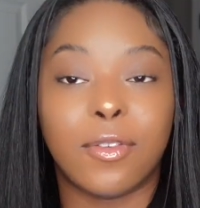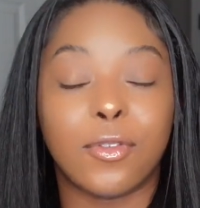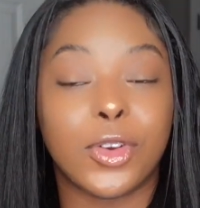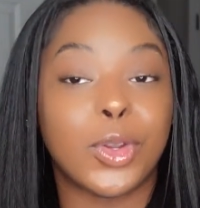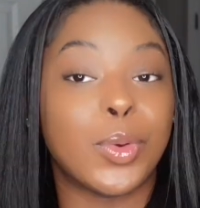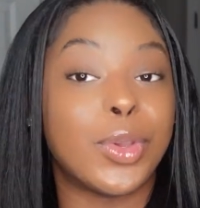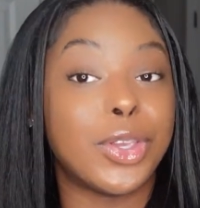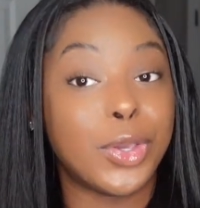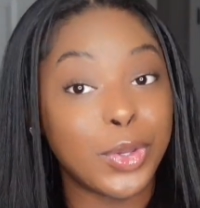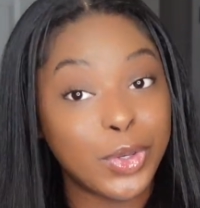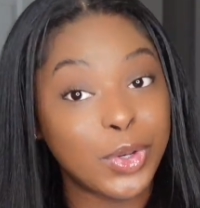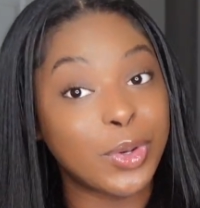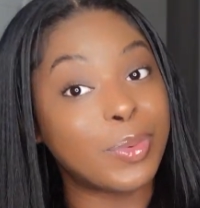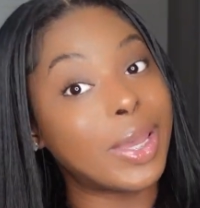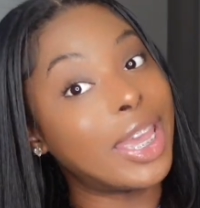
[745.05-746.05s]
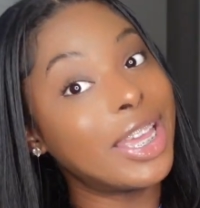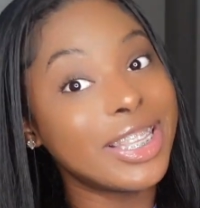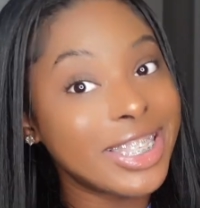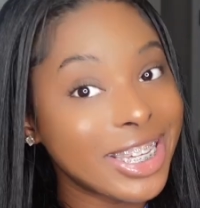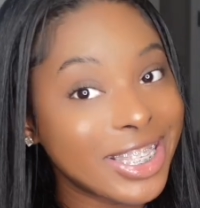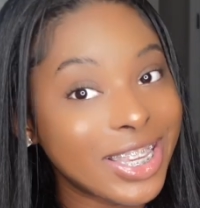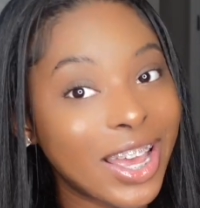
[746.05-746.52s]
for doing YouTube and
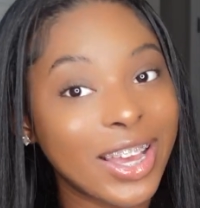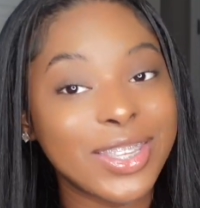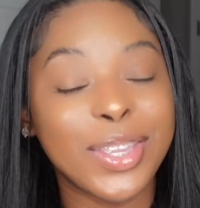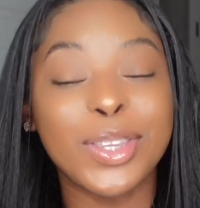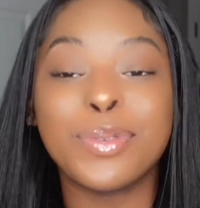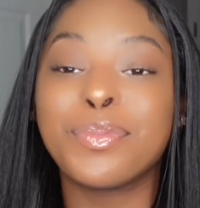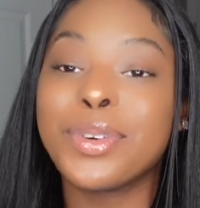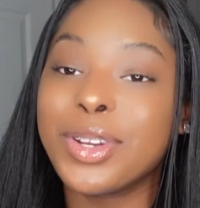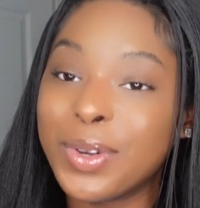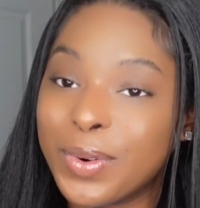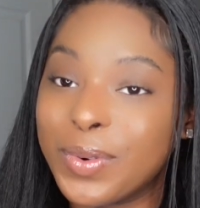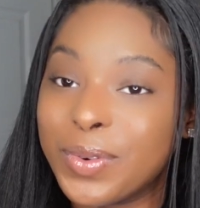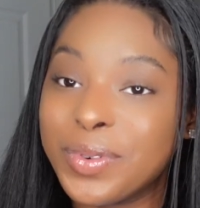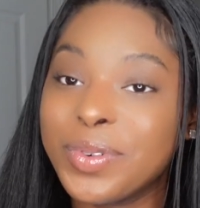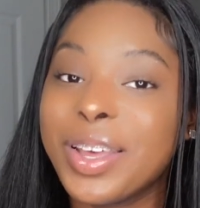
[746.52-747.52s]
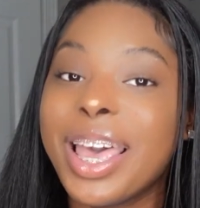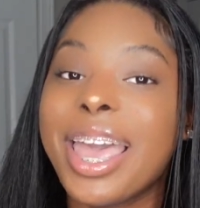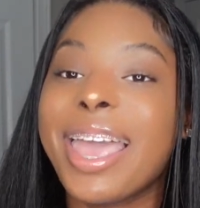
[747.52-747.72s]
TikTok, so it's pretty cool.